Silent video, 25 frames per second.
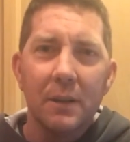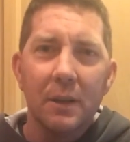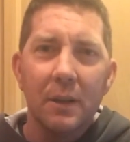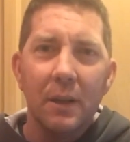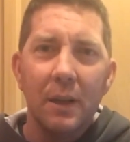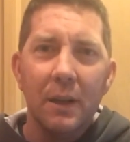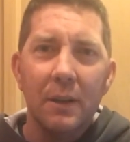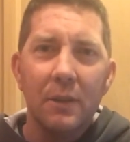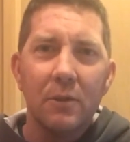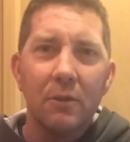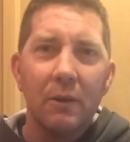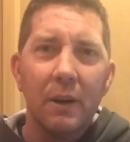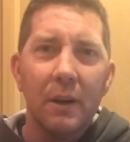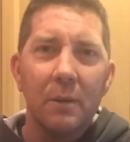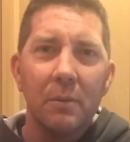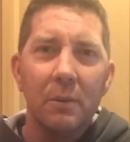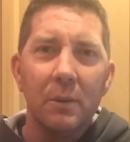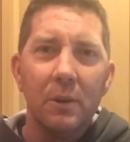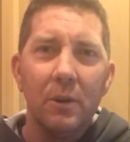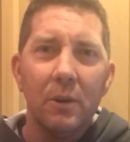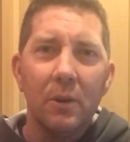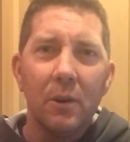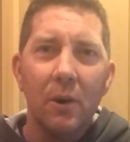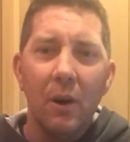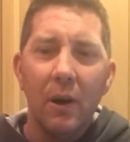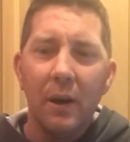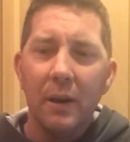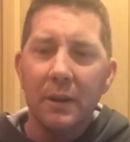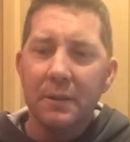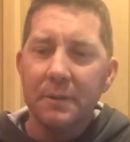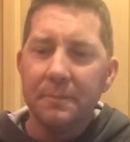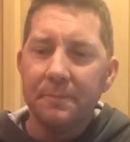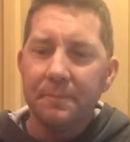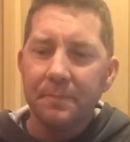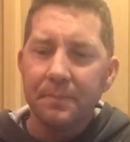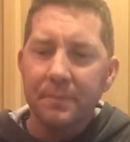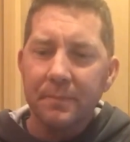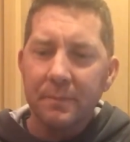interact with you
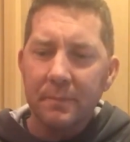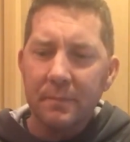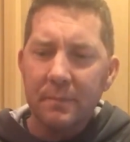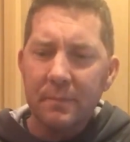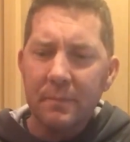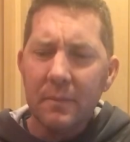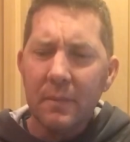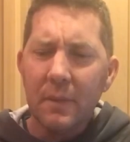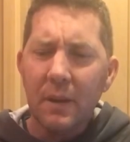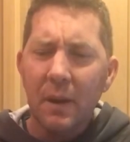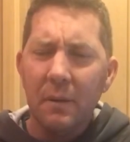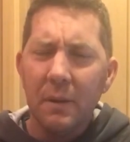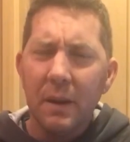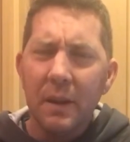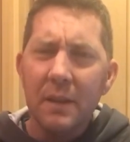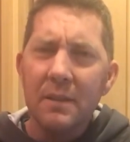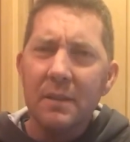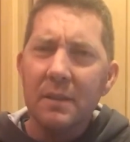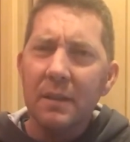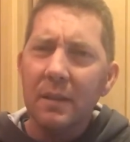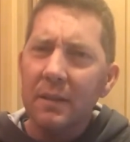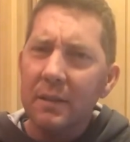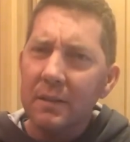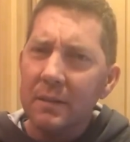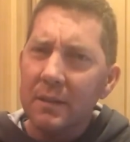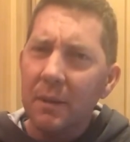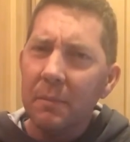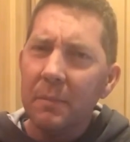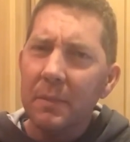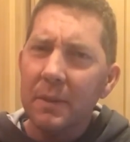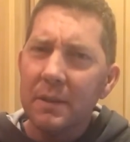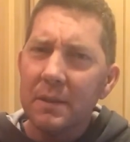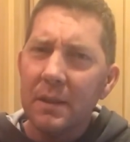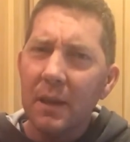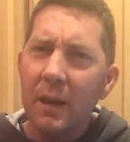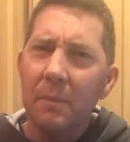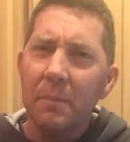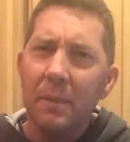guys. I'm going to send some of
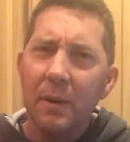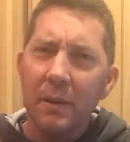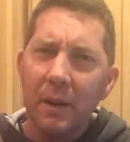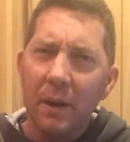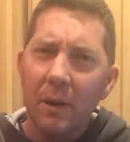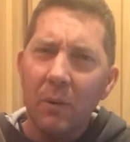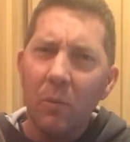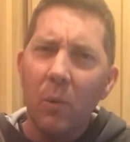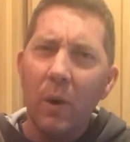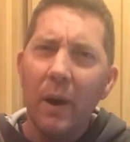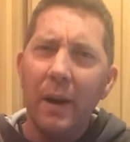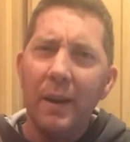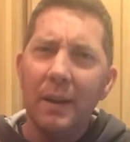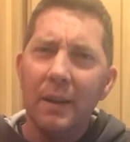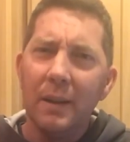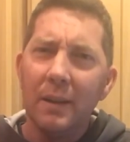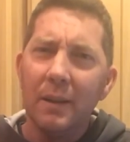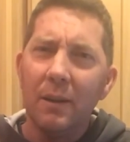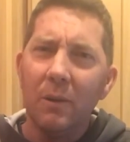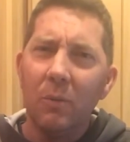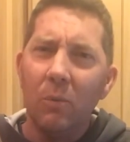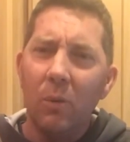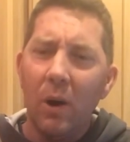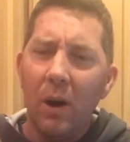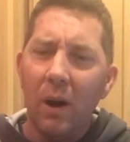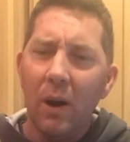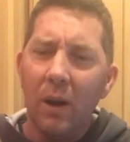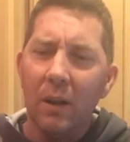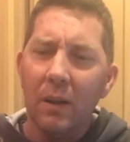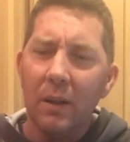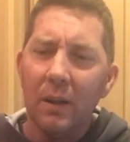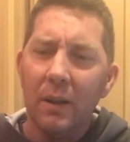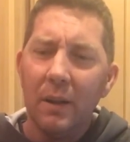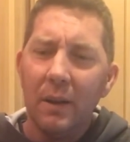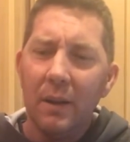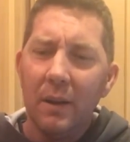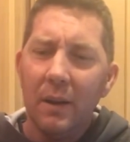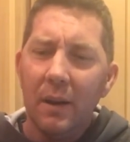this out, but I'm going to wait a little while.
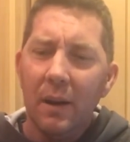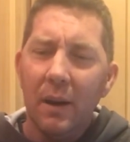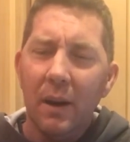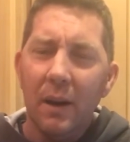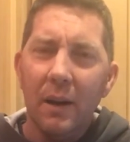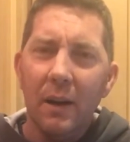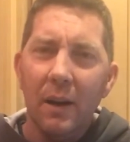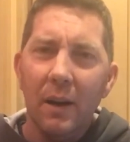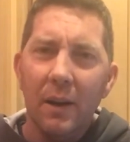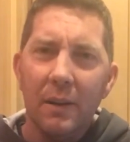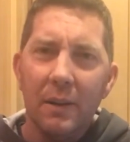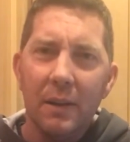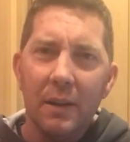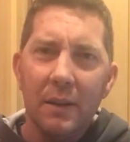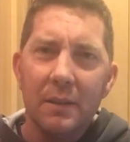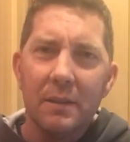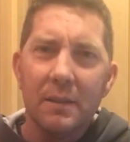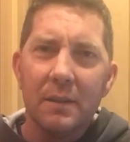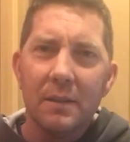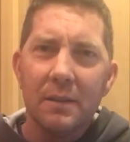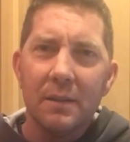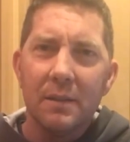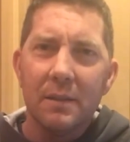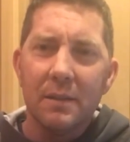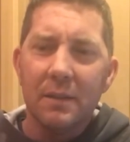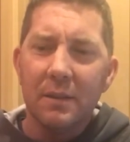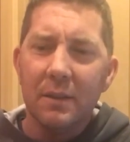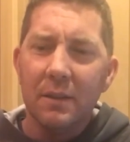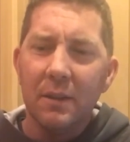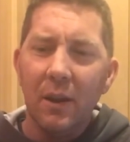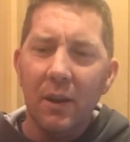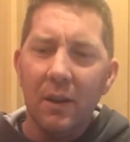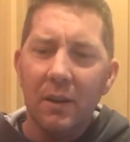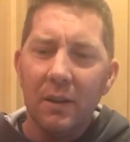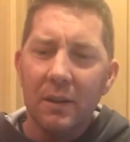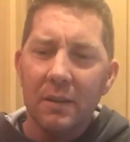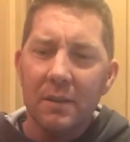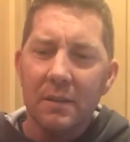I need to
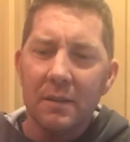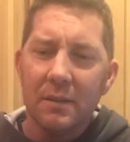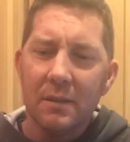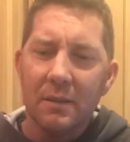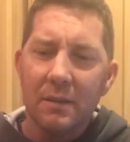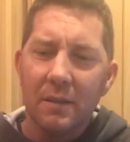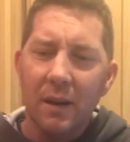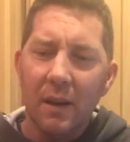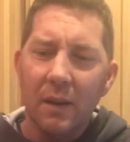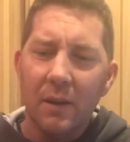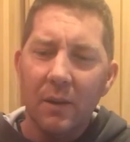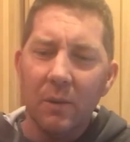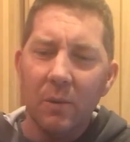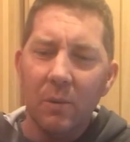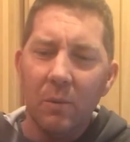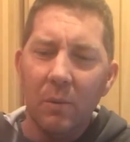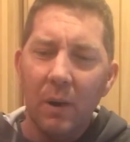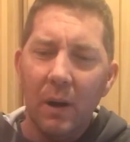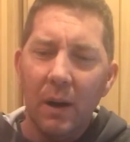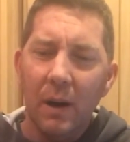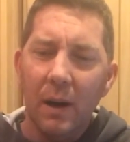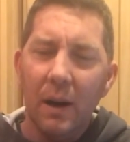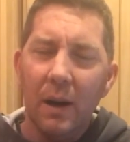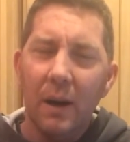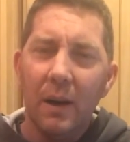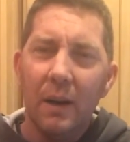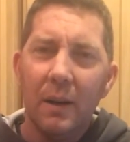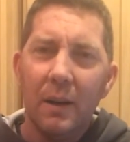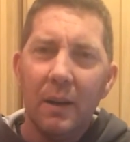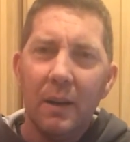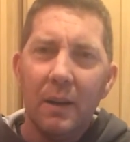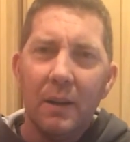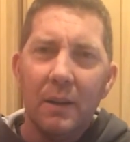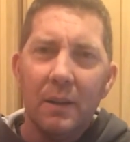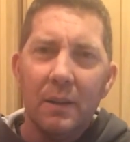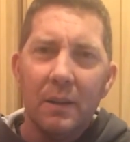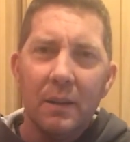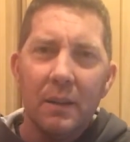know this is going to
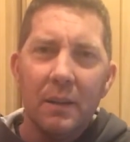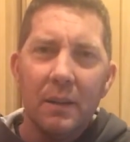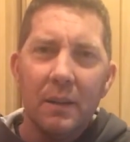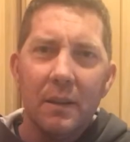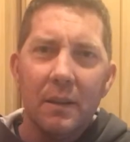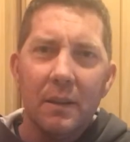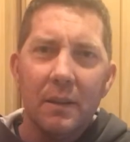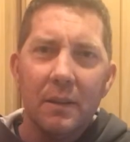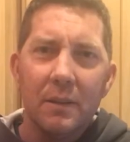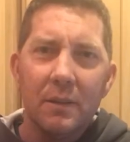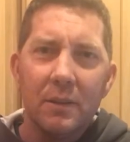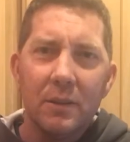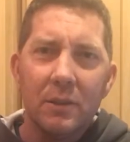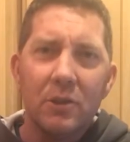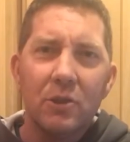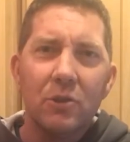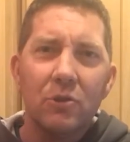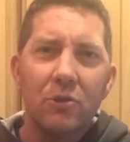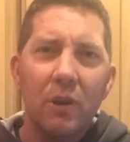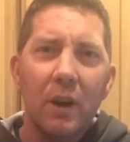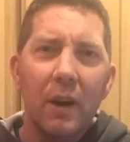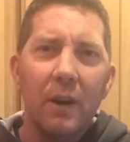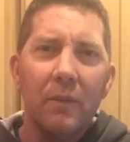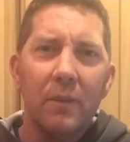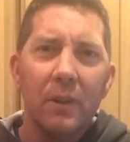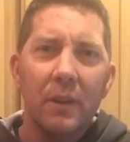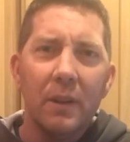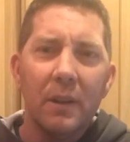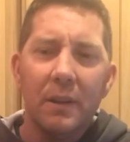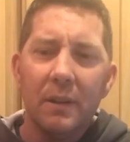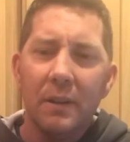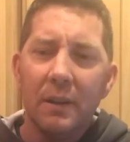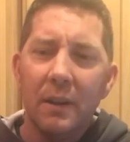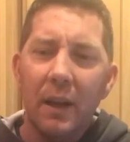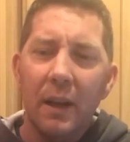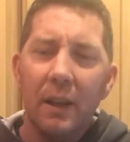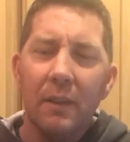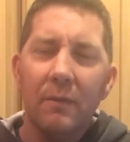travel
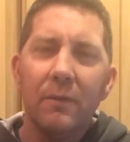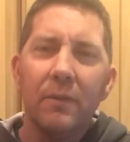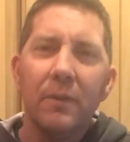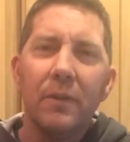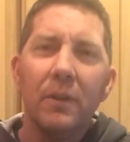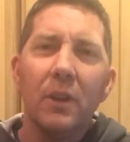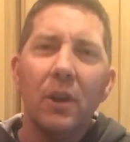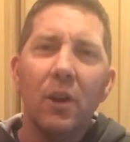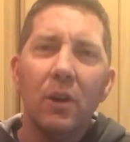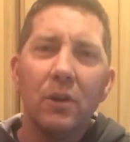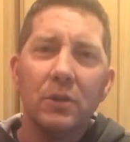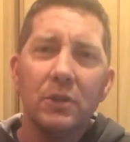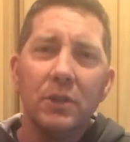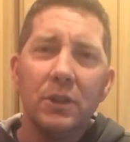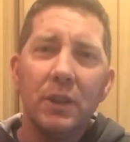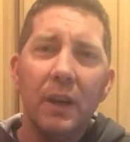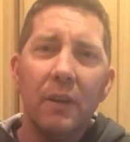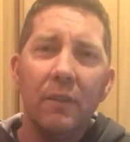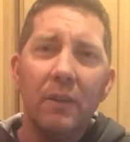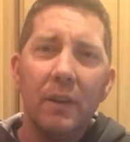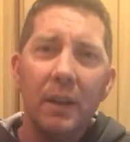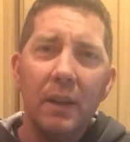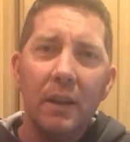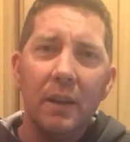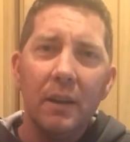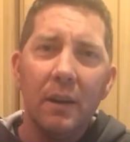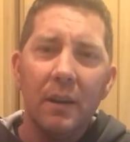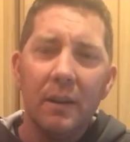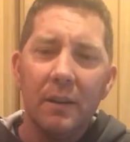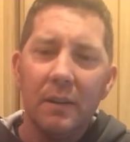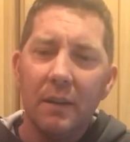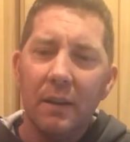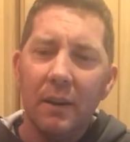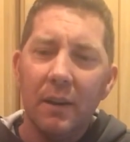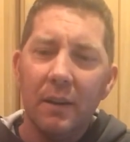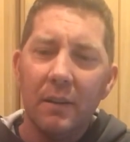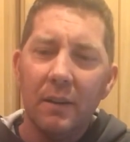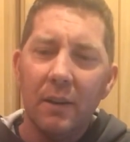and for longevity. I
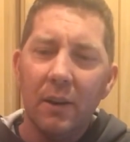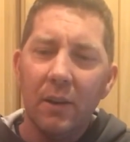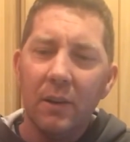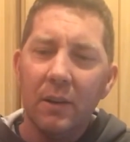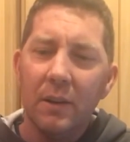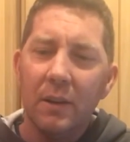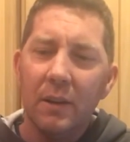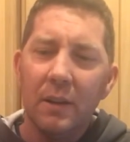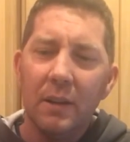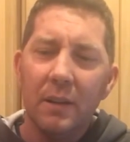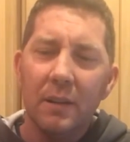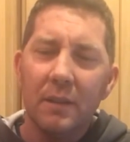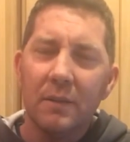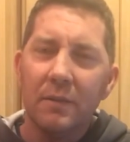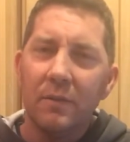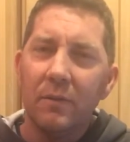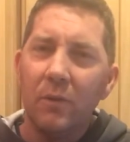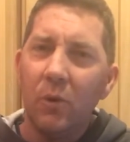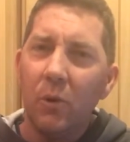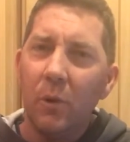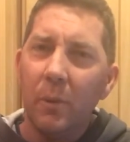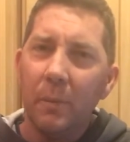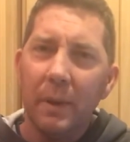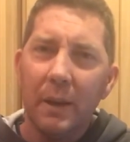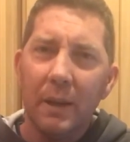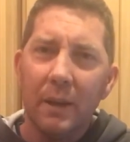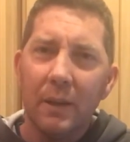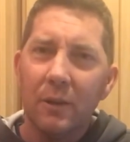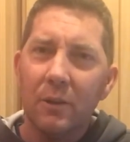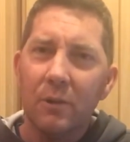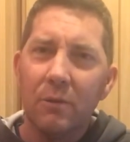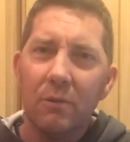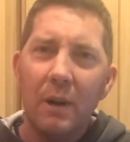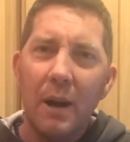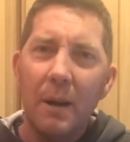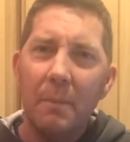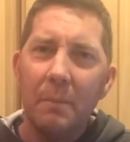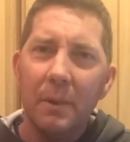don't need it forming
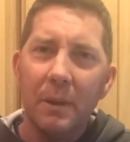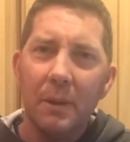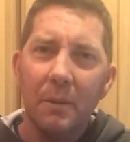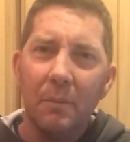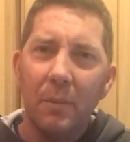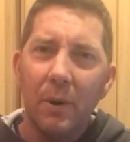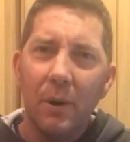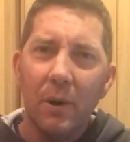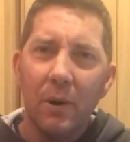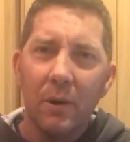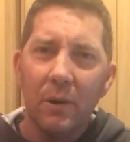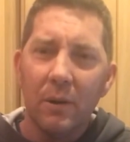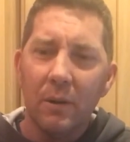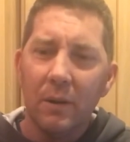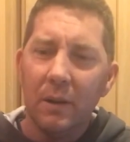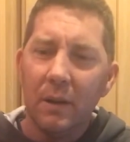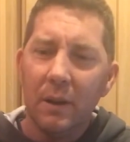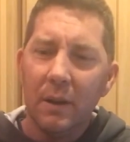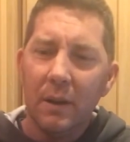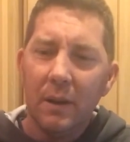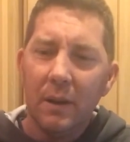crap in a bottle